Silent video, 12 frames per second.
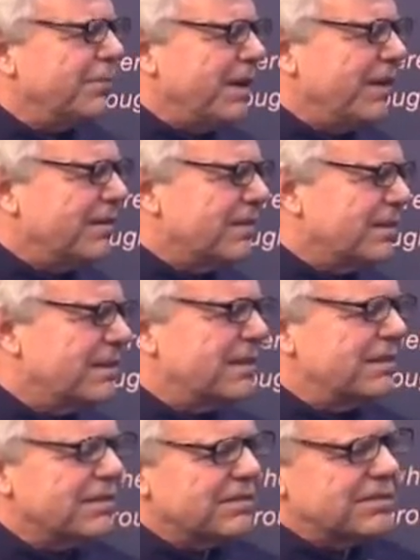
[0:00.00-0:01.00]
uh, rate. It's,
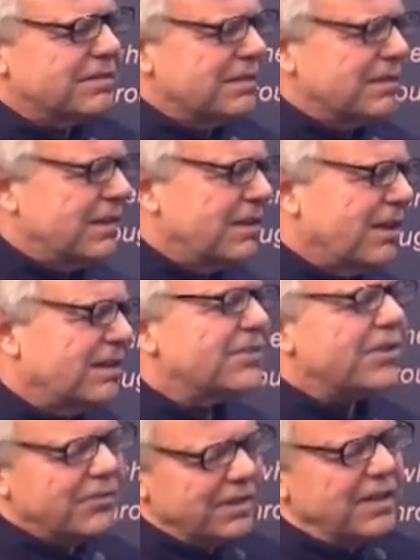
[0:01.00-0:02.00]
it's sixty-five to
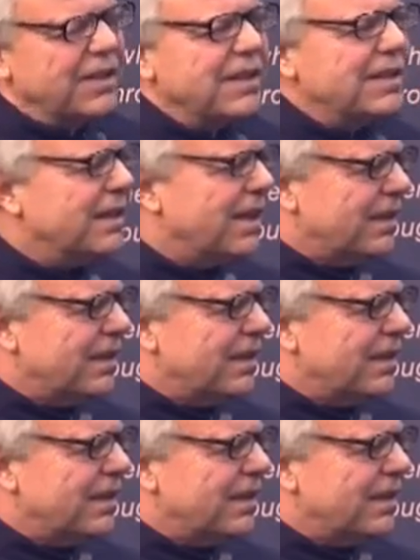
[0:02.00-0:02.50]
seventy percent over